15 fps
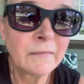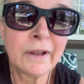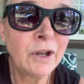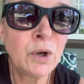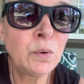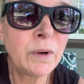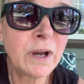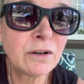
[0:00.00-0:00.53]

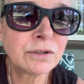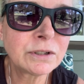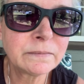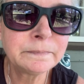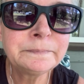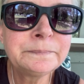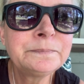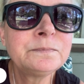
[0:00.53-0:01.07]
Who knows?
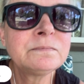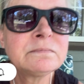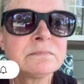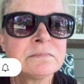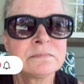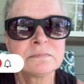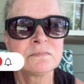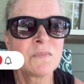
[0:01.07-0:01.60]

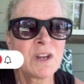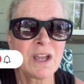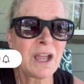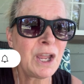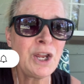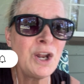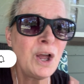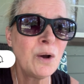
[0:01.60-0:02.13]

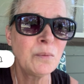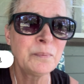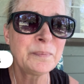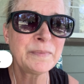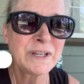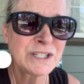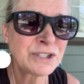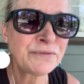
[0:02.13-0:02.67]
You know,
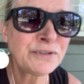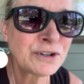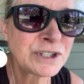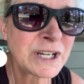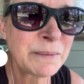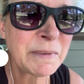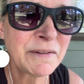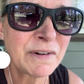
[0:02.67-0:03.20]
it's the first
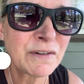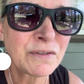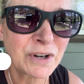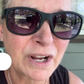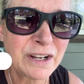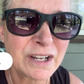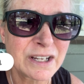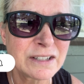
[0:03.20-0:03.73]
time I've ever
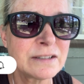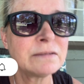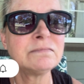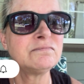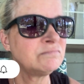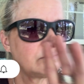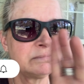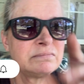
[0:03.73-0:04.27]
done this.
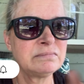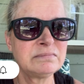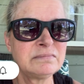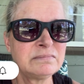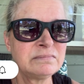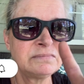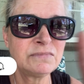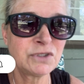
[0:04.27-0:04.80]

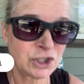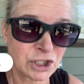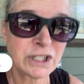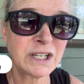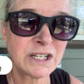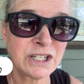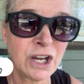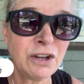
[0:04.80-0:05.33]
Just
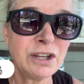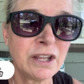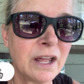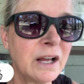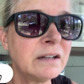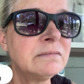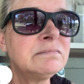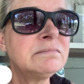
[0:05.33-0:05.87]
gonna tell you that.